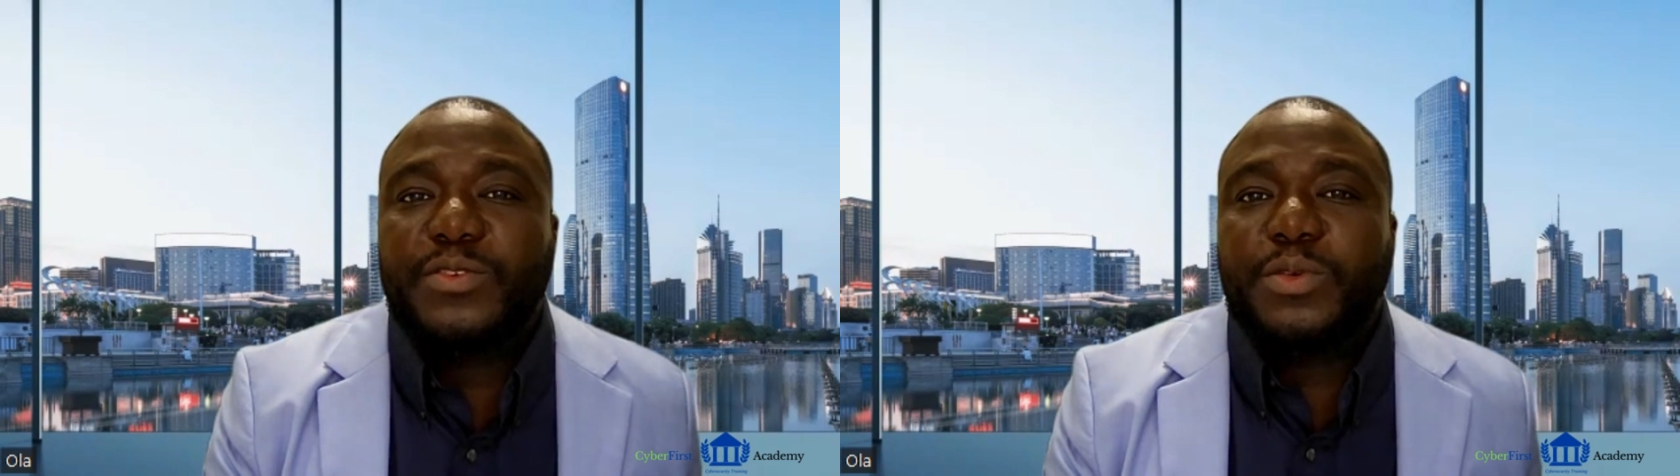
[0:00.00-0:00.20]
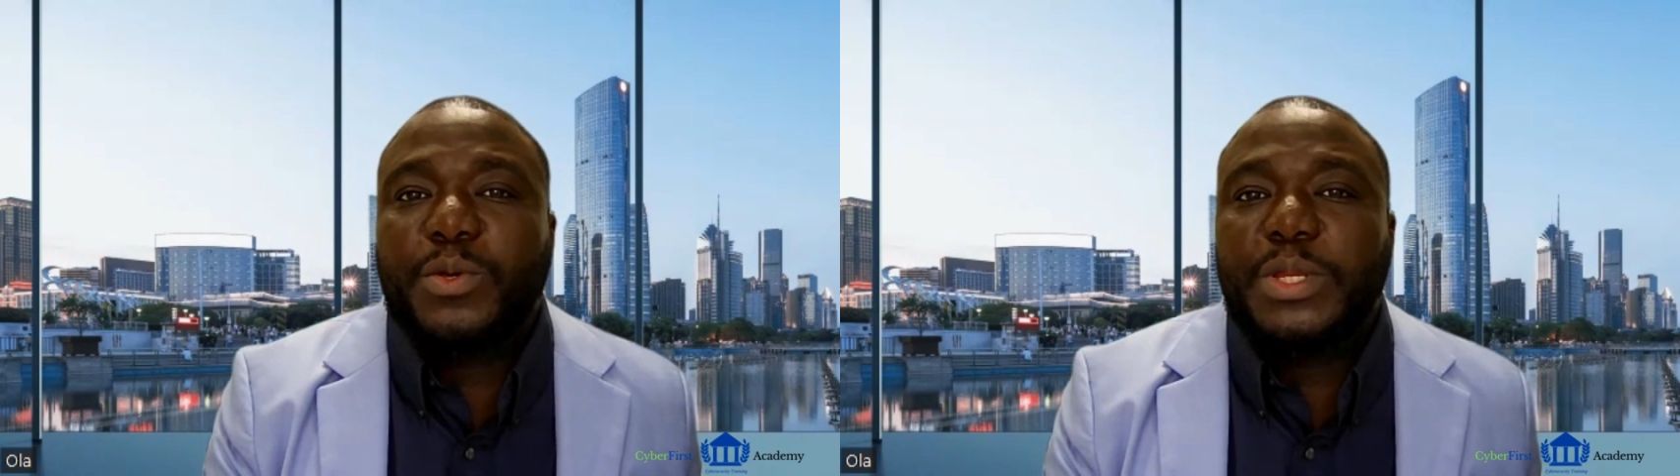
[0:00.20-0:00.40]

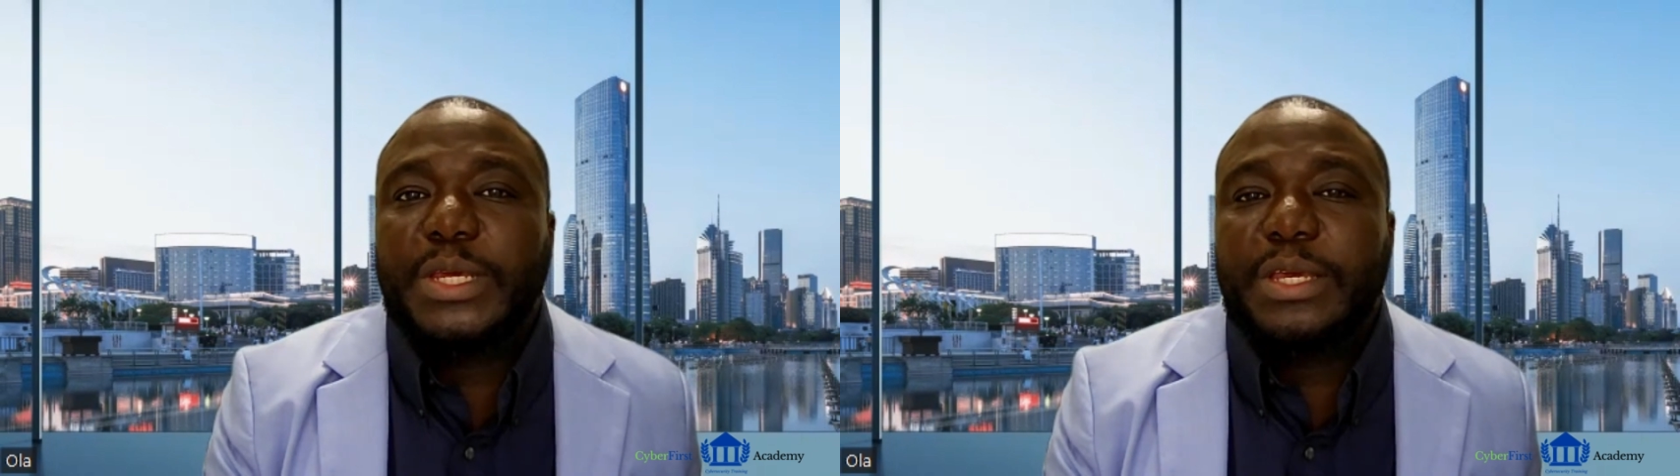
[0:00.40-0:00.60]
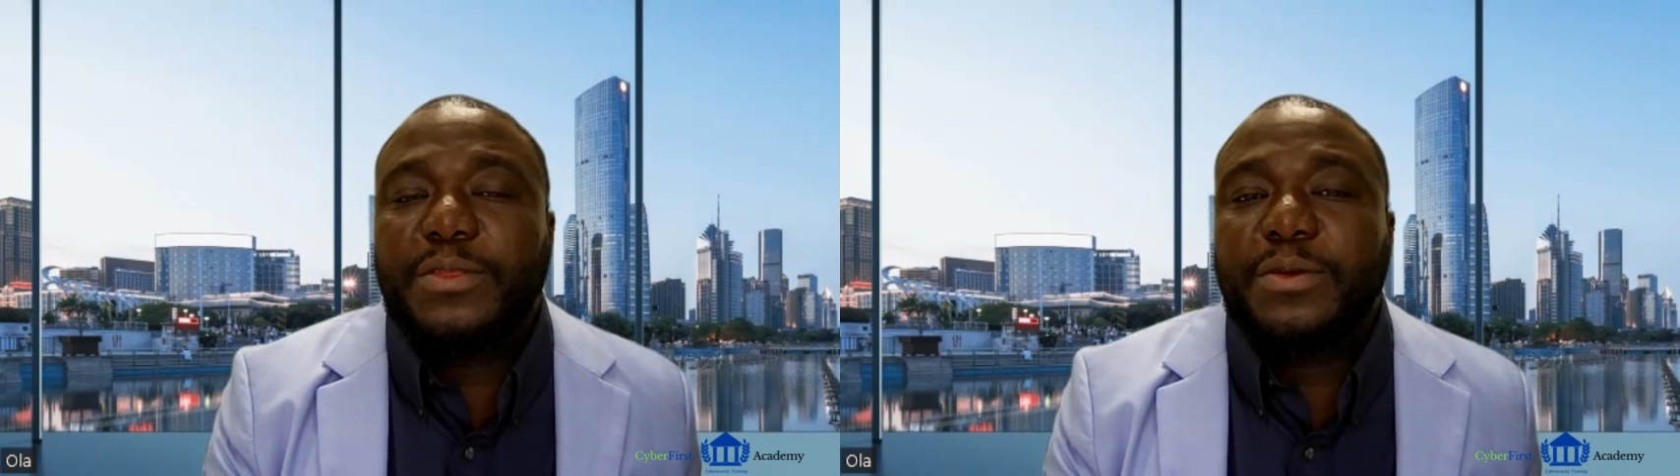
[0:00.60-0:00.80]
So you could
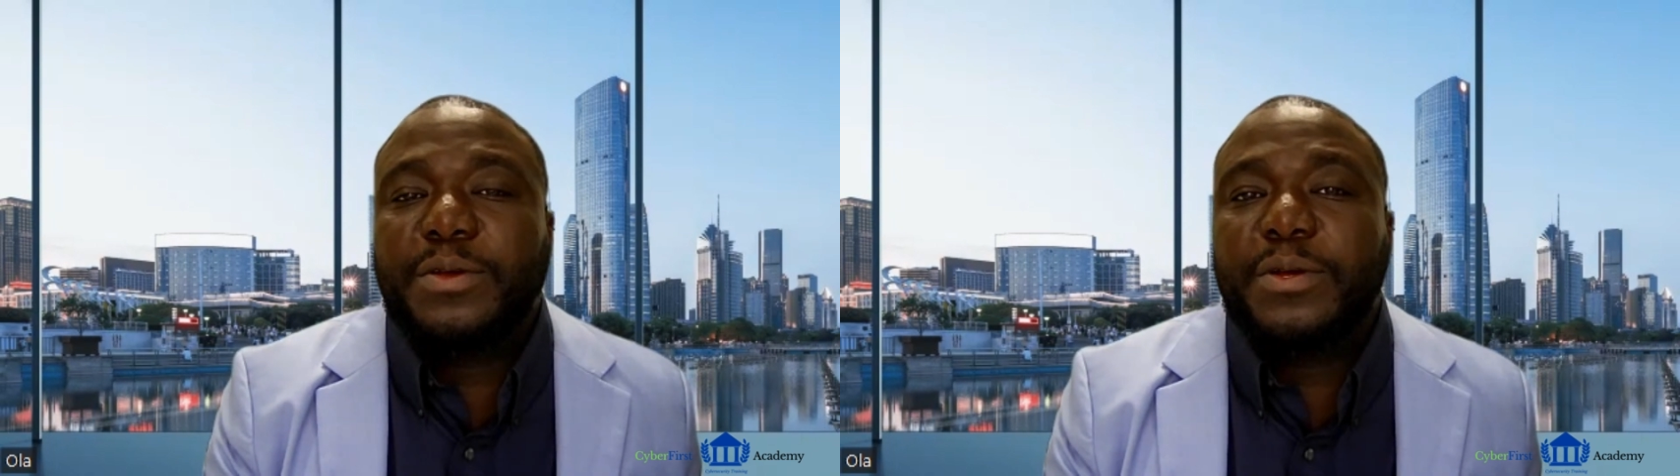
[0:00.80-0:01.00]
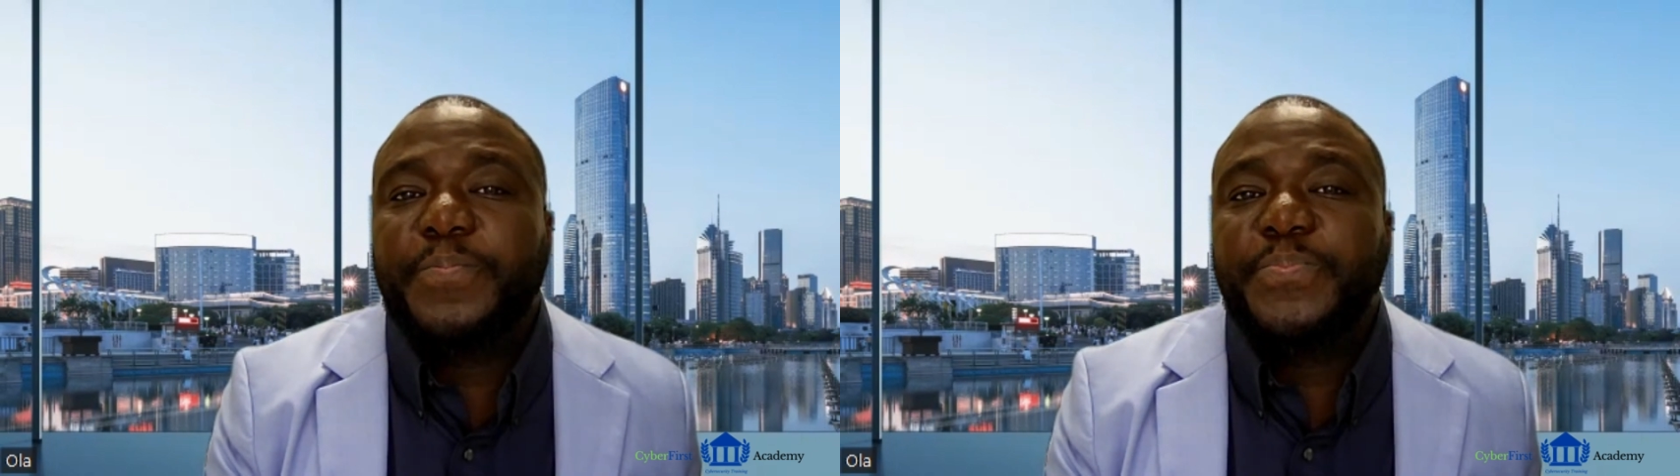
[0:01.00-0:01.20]

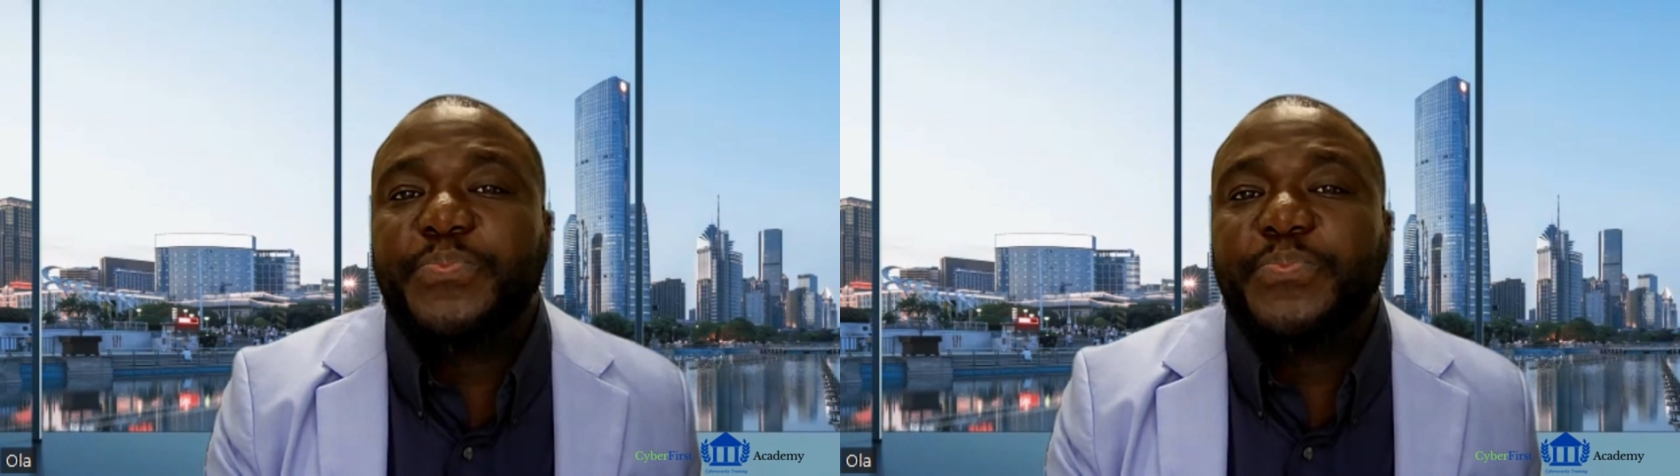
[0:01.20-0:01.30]
either